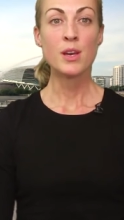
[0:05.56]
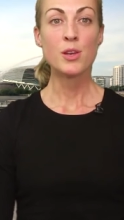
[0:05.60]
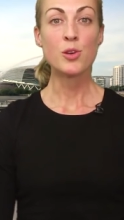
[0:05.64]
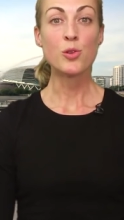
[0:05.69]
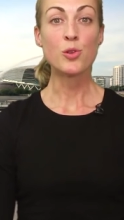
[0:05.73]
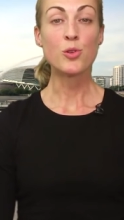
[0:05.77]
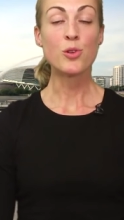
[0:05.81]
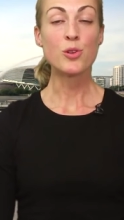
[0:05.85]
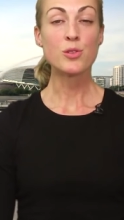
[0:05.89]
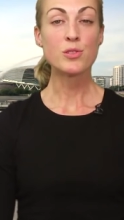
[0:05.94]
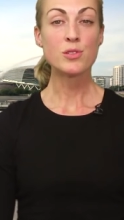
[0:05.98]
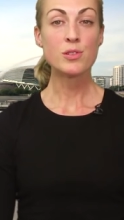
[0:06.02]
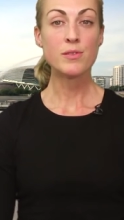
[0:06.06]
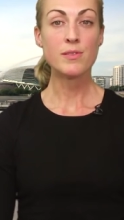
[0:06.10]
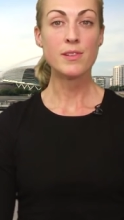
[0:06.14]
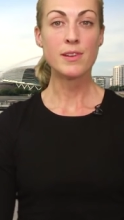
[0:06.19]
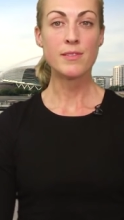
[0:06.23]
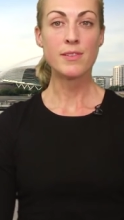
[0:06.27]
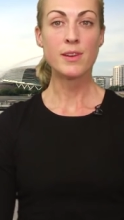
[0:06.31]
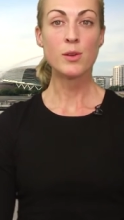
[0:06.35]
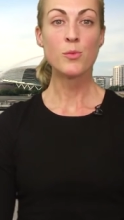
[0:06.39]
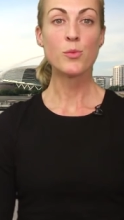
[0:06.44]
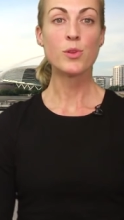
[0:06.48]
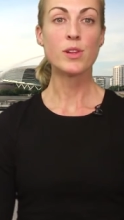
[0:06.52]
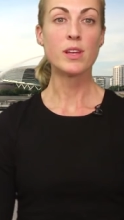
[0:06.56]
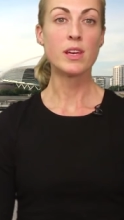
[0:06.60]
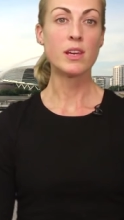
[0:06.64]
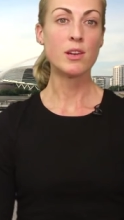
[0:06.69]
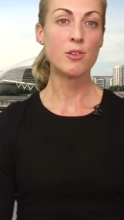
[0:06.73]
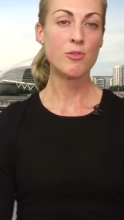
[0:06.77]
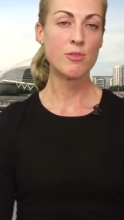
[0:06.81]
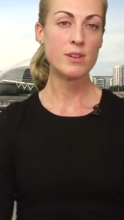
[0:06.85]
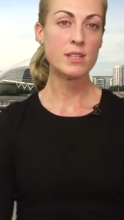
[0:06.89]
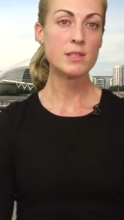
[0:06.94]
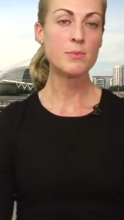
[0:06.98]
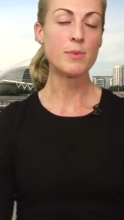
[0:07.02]
your cost of living will
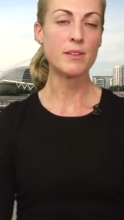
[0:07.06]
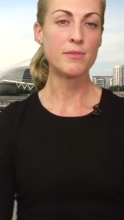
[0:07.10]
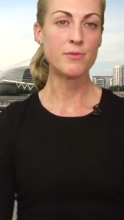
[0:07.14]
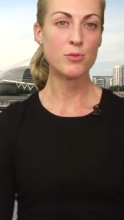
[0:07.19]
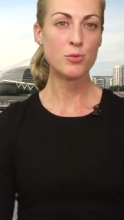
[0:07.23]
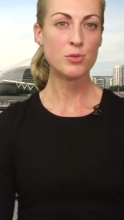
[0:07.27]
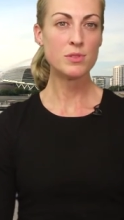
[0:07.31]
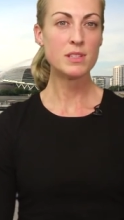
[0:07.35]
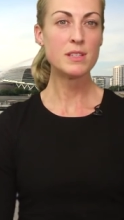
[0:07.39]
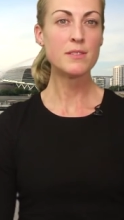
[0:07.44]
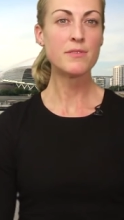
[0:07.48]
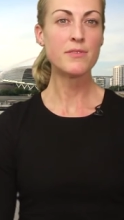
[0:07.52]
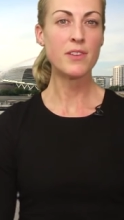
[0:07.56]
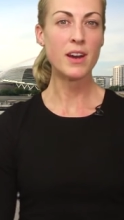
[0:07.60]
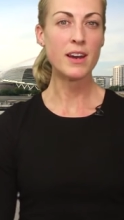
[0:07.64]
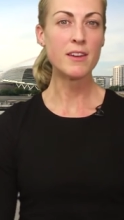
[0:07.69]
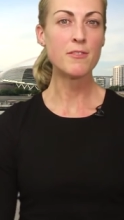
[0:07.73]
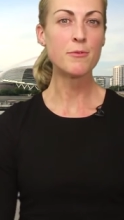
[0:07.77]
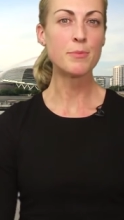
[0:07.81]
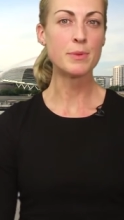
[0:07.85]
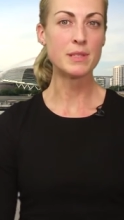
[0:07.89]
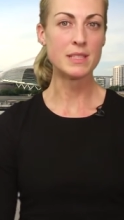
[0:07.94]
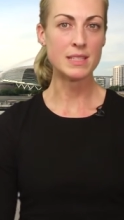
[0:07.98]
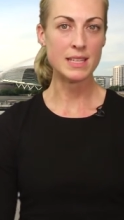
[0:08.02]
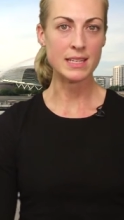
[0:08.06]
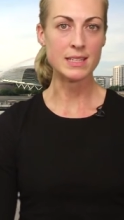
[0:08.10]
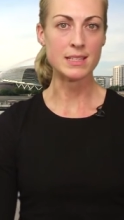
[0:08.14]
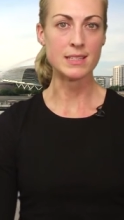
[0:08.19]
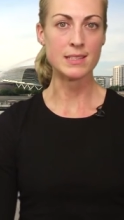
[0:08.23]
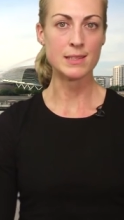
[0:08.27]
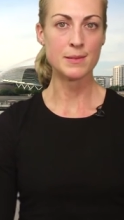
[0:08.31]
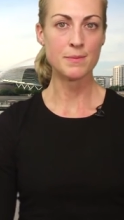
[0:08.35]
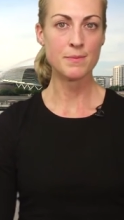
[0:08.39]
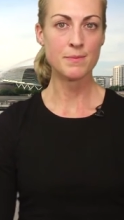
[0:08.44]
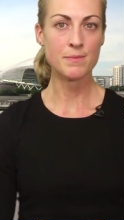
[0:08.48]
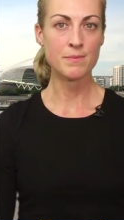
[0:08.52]
increase by
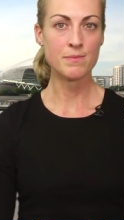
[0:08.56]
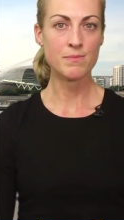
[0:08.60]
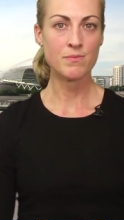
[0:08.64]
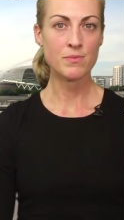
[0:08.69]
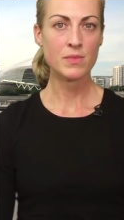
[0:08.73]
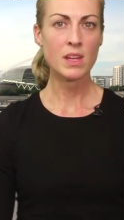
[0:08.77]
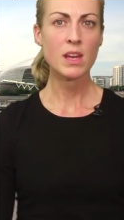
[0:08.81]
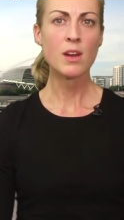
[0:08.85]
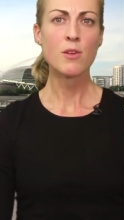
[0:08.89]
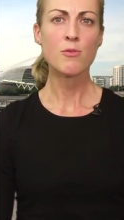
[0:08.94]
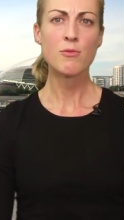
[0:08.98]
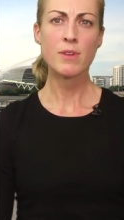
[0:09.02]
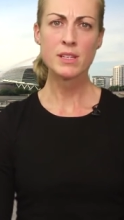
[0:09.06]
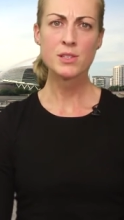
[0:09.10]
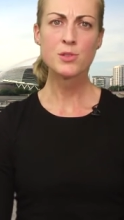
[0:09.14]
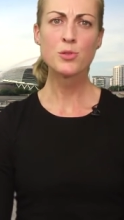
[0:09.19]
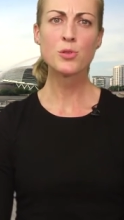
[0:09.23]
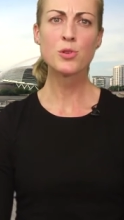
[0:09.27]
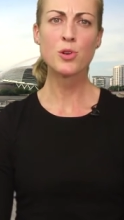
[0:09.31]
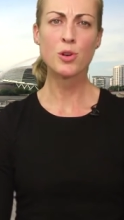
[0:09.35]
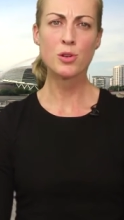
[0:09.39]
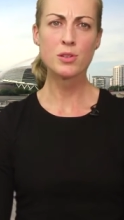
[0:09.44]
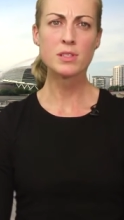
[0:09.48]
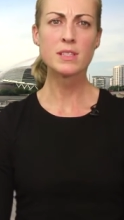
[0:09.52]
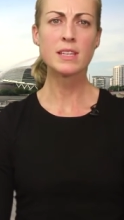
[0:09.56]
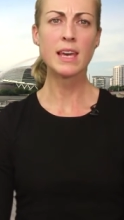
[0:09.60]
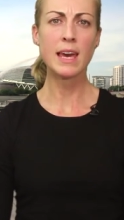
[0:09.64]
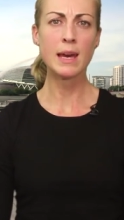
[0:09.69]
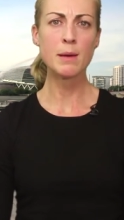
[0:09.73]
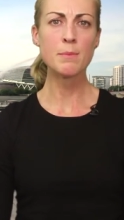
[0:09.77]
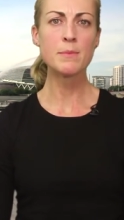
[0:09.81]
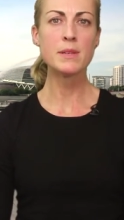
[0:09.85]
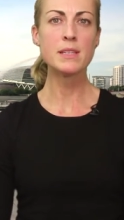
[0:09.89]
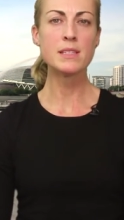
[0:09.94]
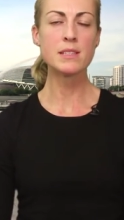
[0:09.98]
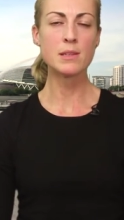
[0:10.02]
45%. Rental costs
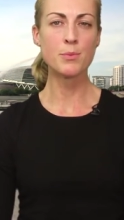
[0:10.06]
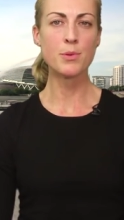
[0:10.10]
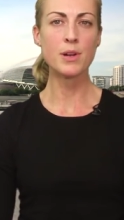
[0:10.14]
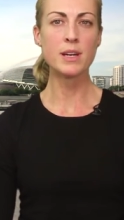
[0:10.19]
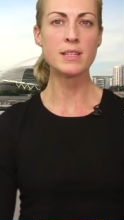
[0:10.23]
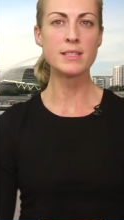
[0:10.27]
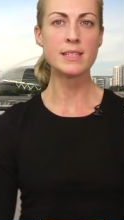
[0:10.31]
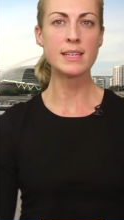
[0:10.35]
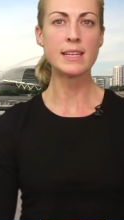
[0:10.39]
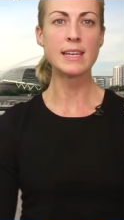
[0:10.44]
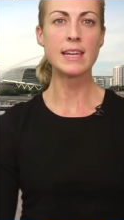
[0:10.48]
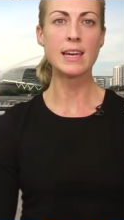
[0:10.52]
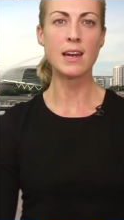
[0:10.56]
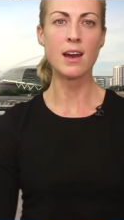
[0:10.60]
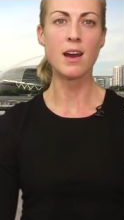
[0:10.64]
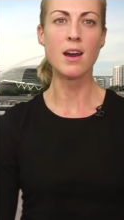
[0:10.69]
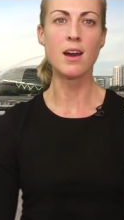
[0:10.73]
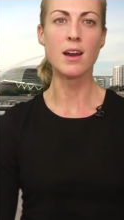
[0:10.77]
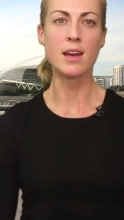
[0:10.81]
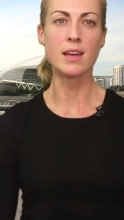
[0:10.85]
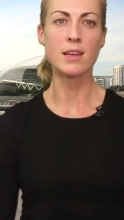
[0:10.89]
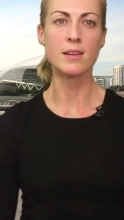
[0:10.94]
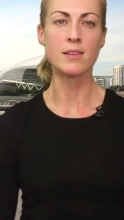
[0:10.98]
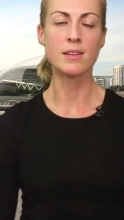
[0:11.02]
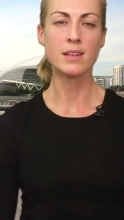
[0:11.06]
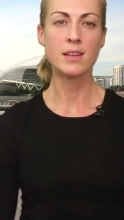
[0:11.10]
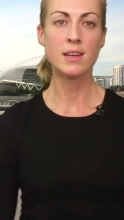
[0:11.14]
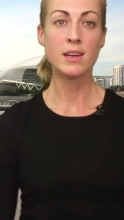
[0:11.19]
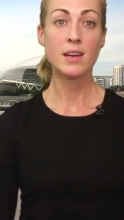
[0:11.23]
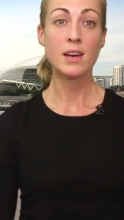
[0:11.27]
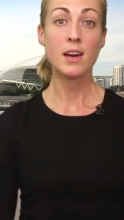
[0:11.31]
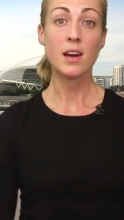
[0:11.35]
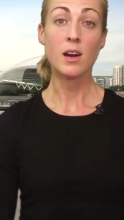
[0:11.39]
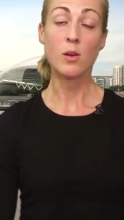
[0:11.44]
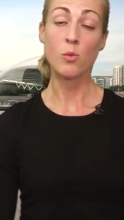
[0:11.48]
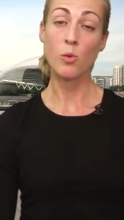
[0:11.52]
can be surprisingly high.
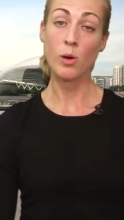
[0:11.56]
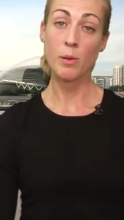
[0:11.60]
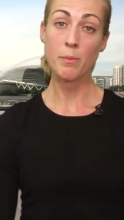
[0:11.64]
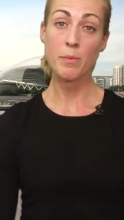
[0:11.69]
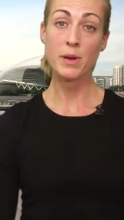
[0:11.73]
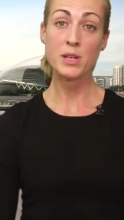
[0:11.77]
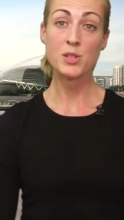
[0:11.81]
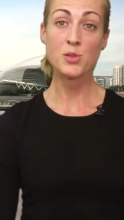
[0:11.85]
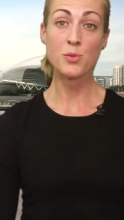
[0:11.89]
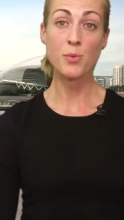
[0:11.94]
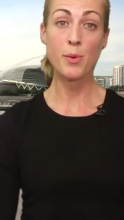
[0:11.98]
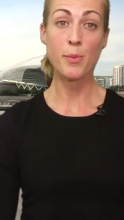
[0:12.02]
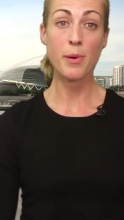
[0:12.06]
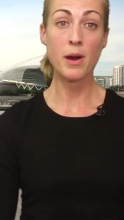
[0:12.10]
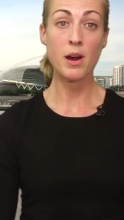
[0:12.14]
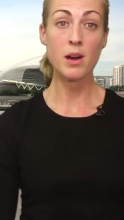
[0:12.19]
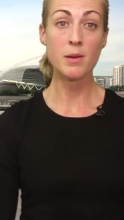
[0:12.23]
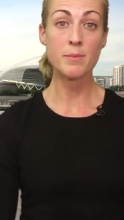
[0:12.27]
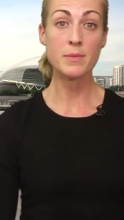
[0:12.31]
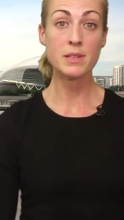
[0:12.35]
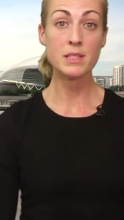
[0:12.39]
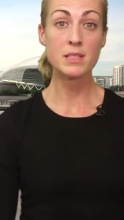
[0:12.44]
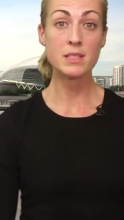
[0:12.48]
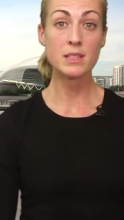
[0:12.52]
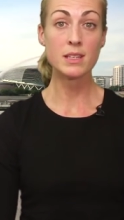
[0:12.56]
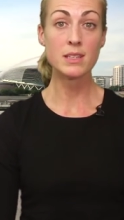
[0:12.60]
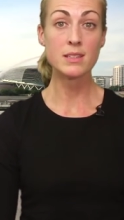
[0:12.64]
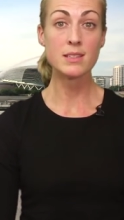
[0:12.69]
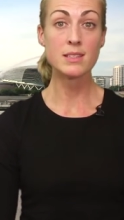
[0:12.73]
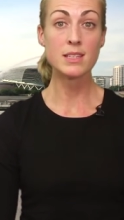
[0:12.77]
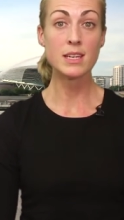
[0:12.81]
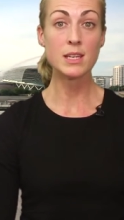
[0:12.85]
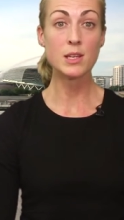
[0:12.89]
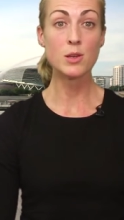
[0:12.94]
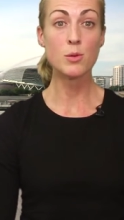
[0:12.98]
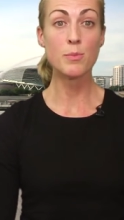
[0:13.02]
A one bedroom apartment can
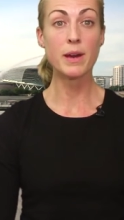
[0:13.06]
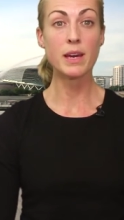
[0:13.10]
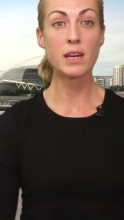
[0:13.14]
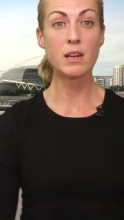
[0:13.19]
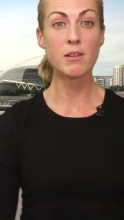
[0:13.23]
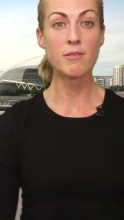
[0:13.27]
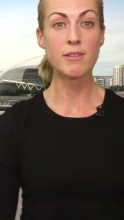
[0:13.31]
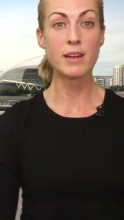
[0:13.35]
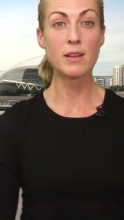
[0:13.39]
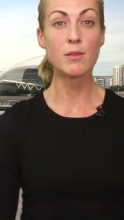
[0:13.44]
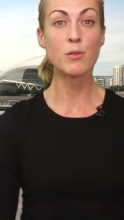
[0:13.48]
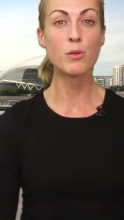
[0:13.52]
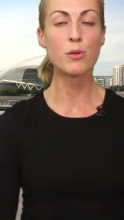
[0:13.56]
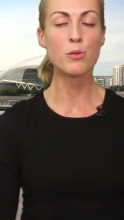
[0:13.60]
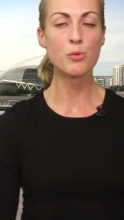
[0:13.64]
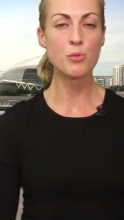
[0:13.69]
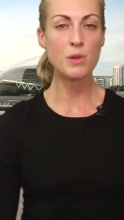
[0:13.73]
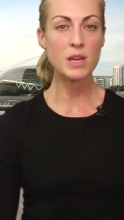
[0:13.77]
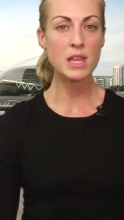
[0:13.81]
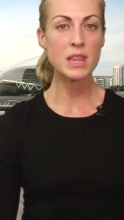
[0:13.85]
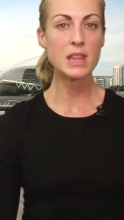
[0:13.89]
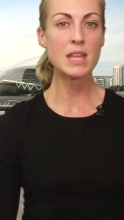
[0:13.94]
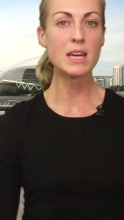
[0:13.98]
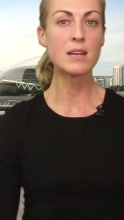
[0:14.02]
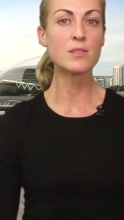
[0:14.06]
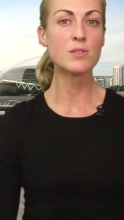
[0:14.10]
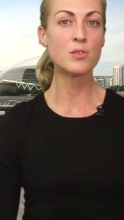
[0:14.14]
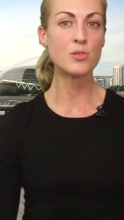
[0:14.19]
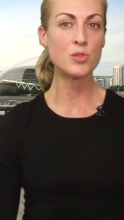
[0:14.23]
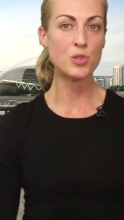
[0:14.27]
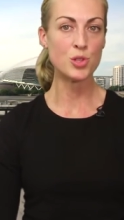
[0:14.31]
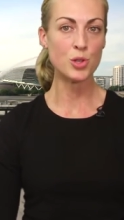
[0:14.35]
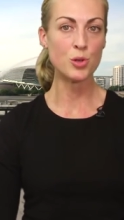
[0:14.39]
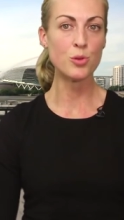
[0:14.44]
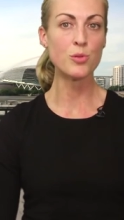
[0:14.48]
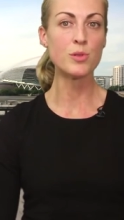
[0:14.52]
set you back around 3,000
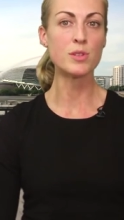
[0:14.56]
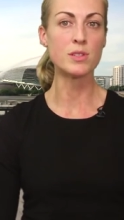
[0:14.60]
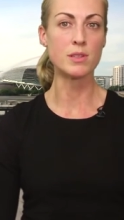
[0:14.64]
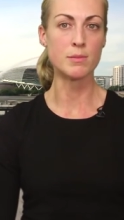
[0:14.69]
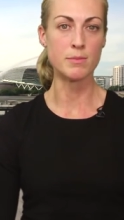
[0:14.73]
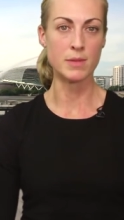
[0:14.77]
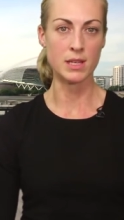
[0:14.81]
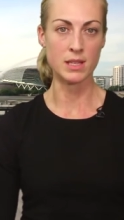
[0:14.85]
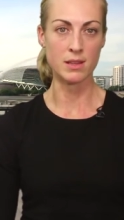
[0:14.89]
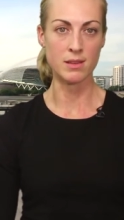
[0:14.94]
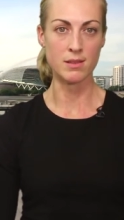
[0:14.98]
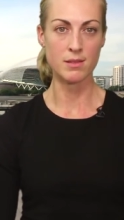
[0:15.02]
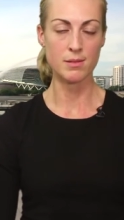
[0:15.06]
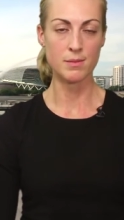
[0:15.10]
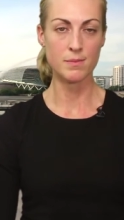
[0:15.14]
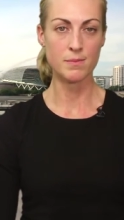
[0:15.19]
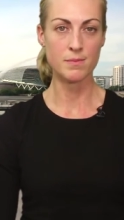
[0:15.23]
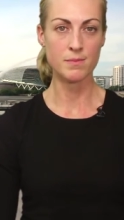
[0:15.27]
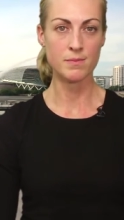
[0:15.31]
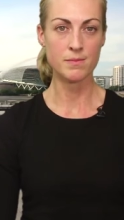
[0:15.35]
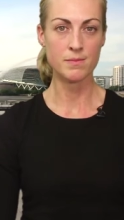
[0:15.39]
euros a month.